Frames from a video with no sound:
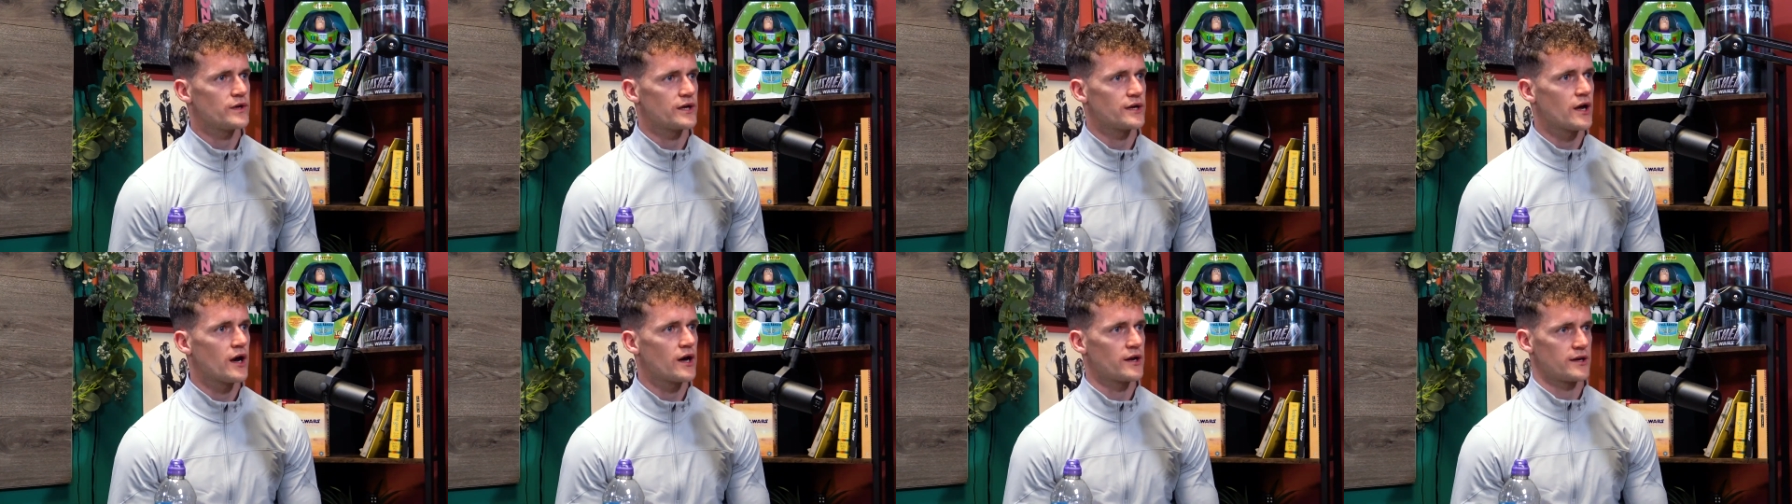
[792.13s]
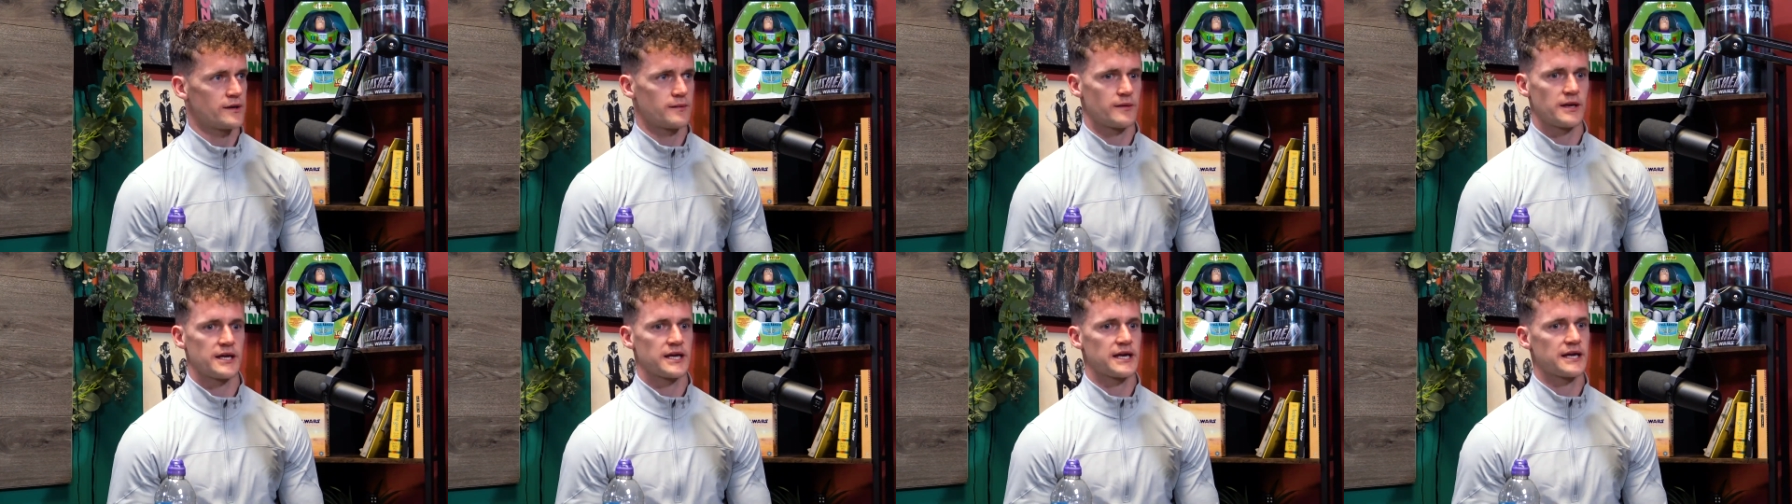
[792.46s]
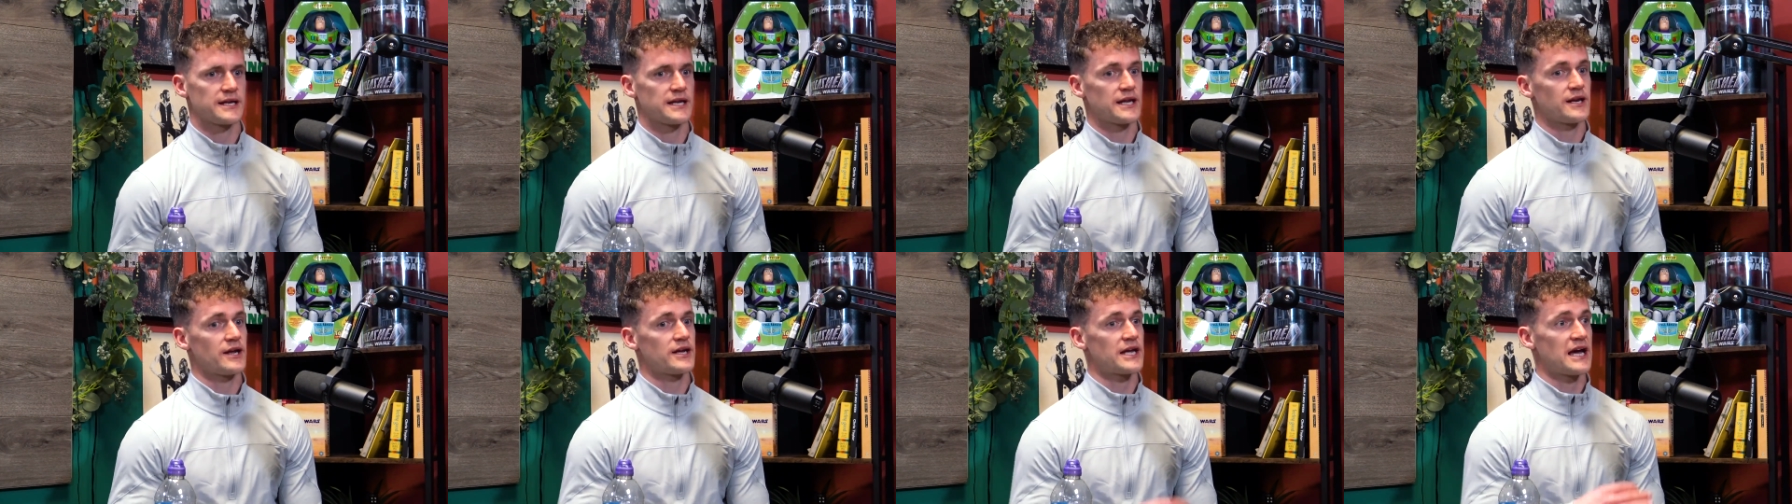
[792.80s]
Nothing. Like, and
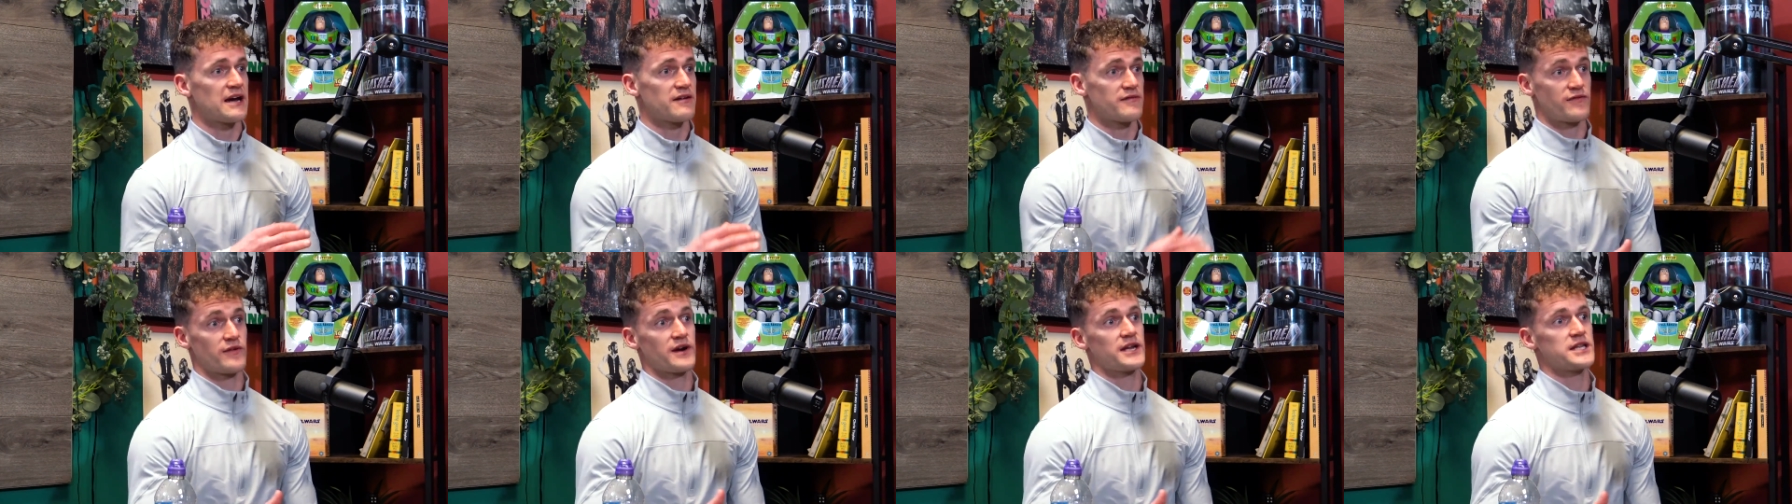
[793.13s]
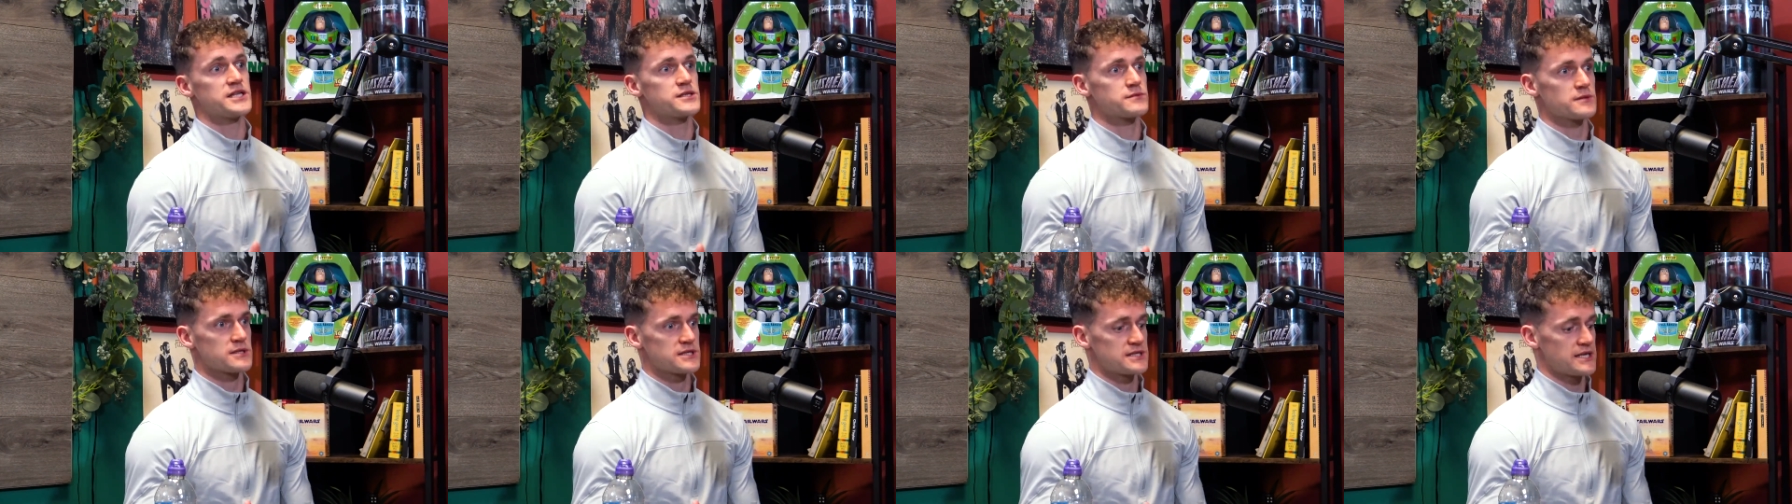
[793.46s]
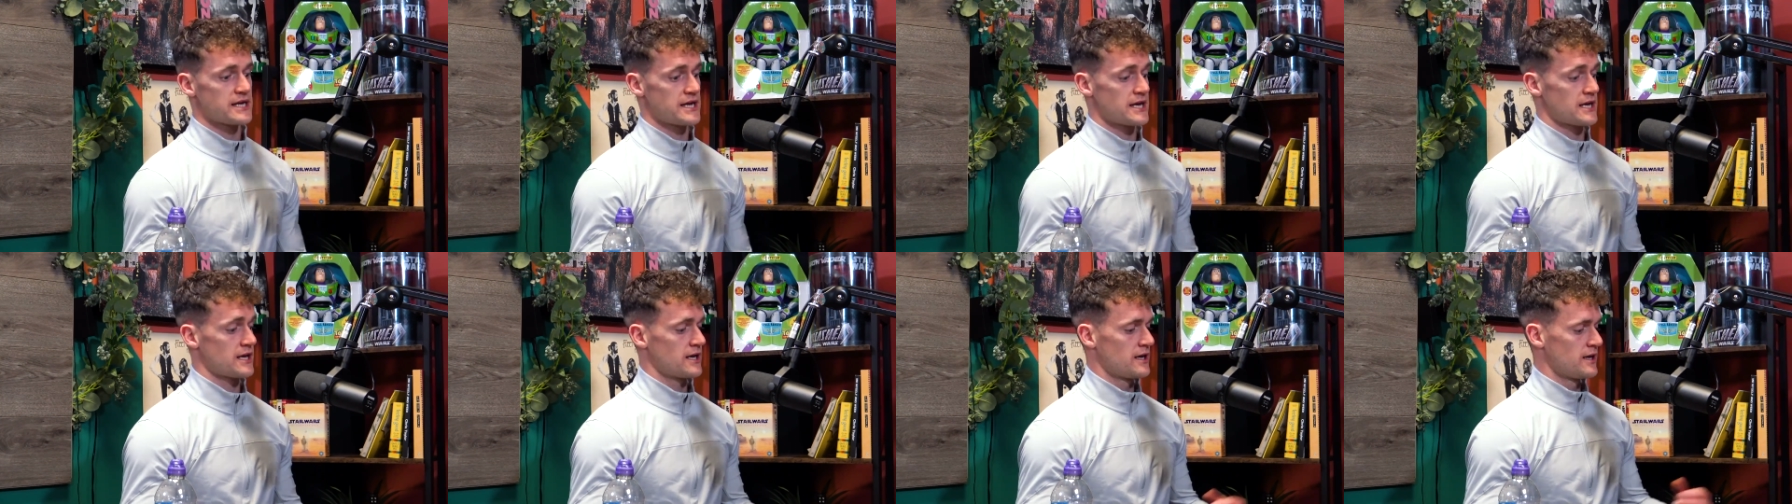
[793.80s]
then I have friends will say,